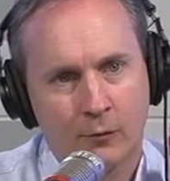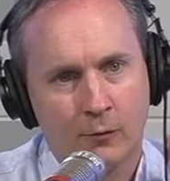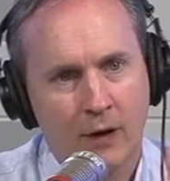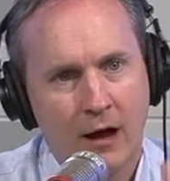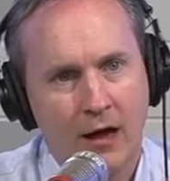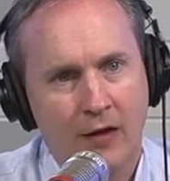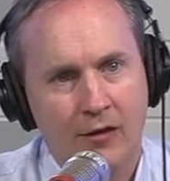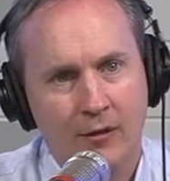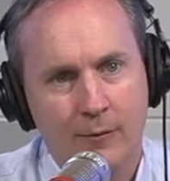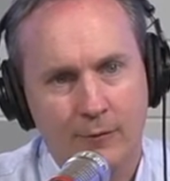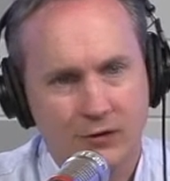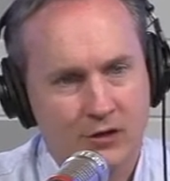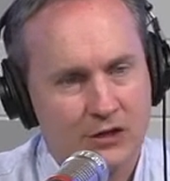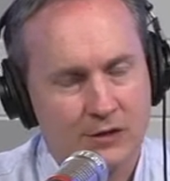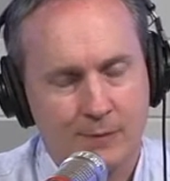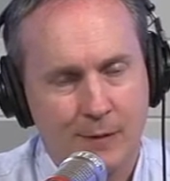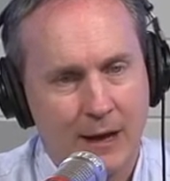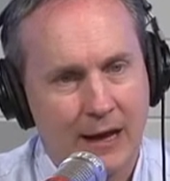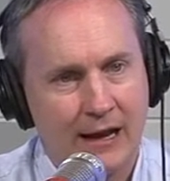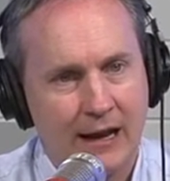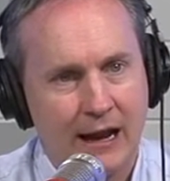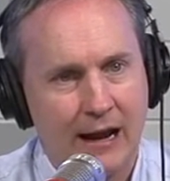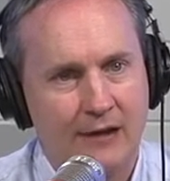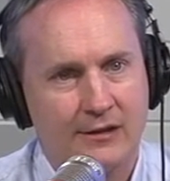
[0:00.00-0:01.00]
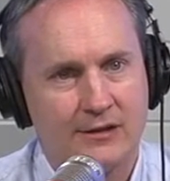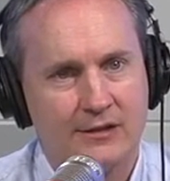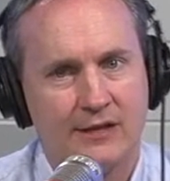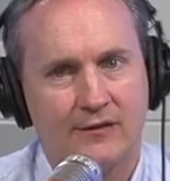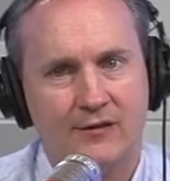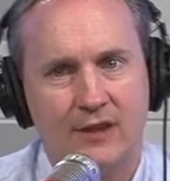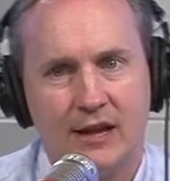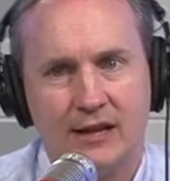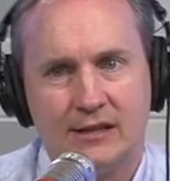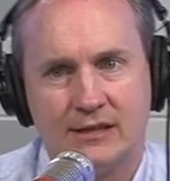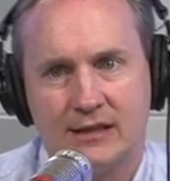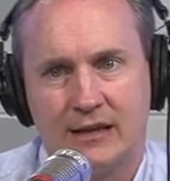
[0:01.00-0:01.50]
rather than just pay it out as
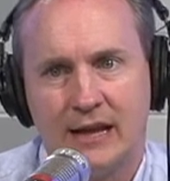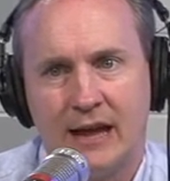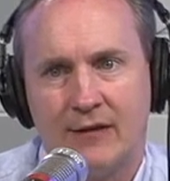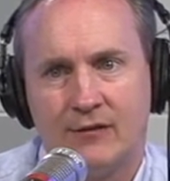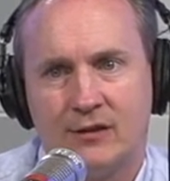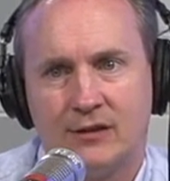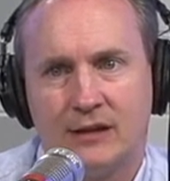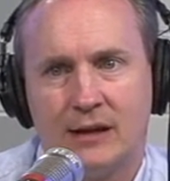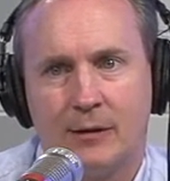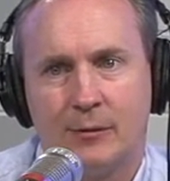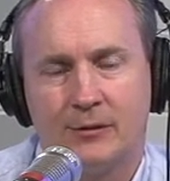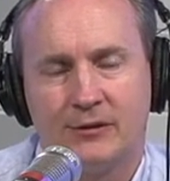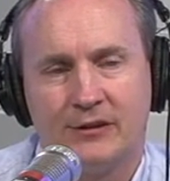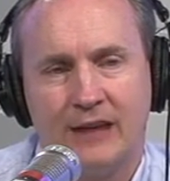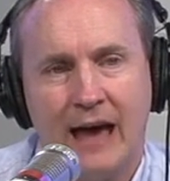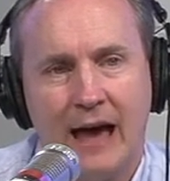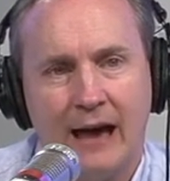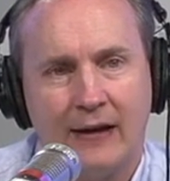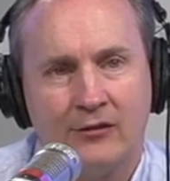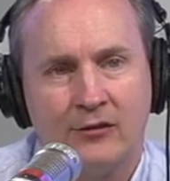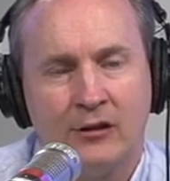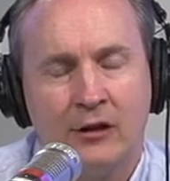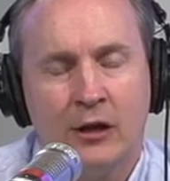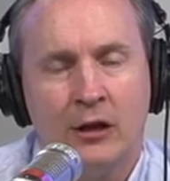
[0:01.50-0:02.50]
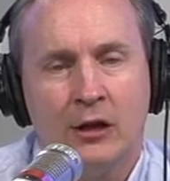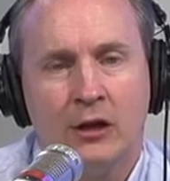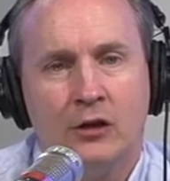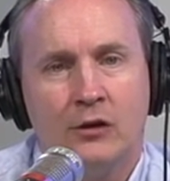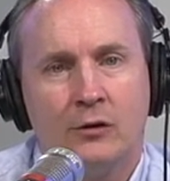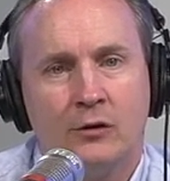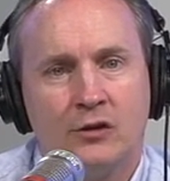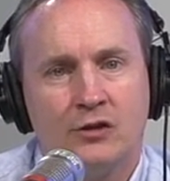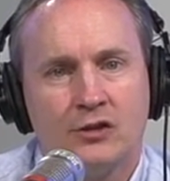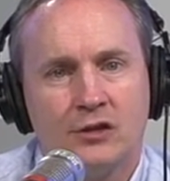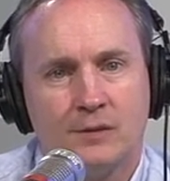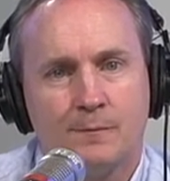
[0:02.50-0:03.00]
dividends and have it double taxed,
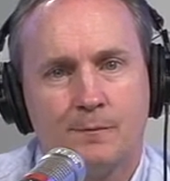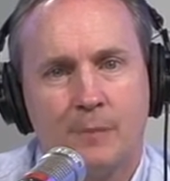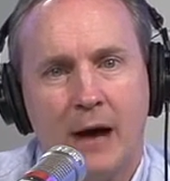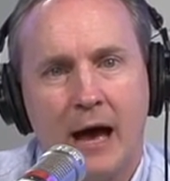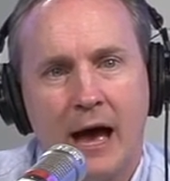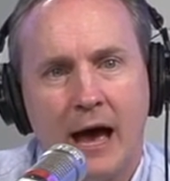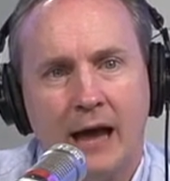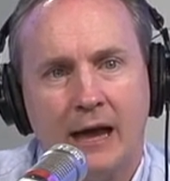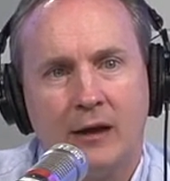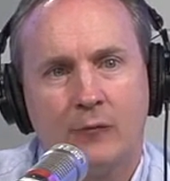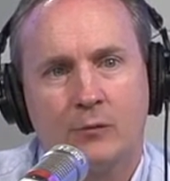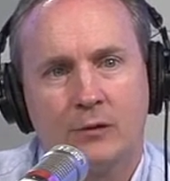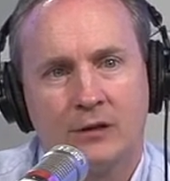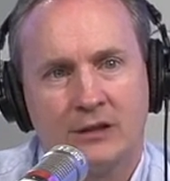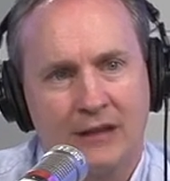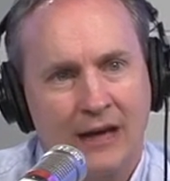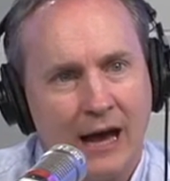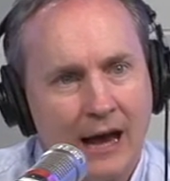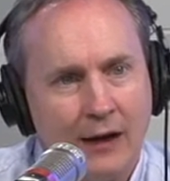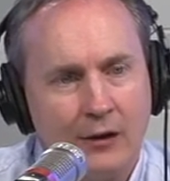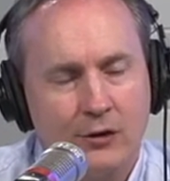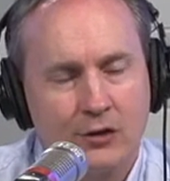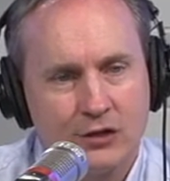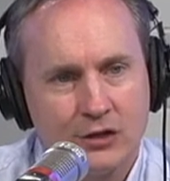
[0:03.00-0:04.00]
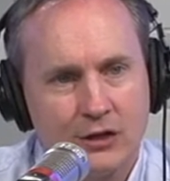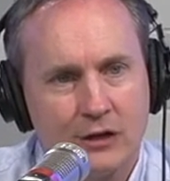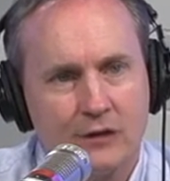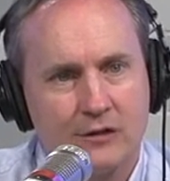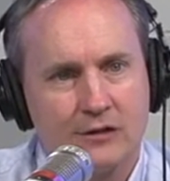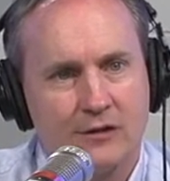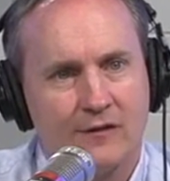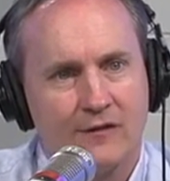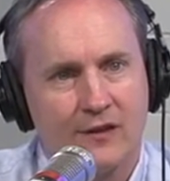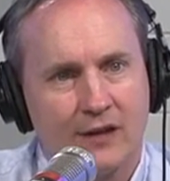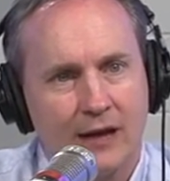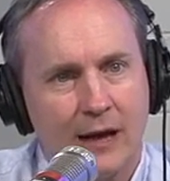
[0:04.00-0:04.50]
you can just buy and retire
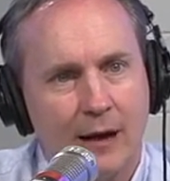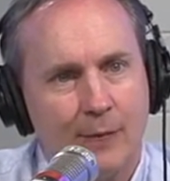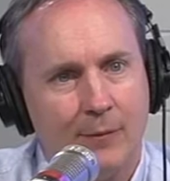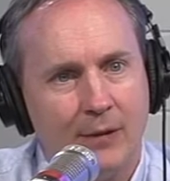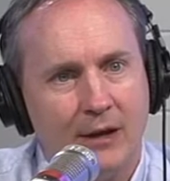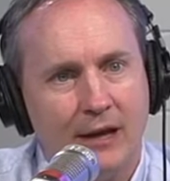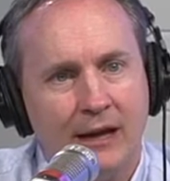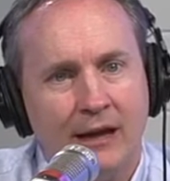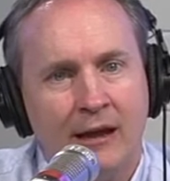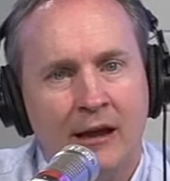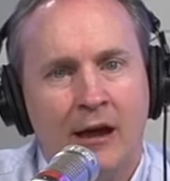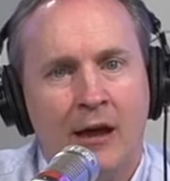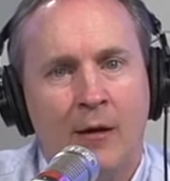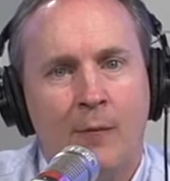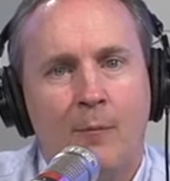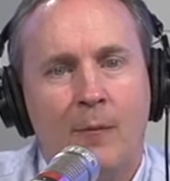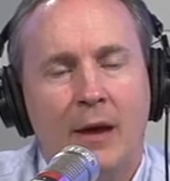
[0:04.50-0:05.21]
shares of the company,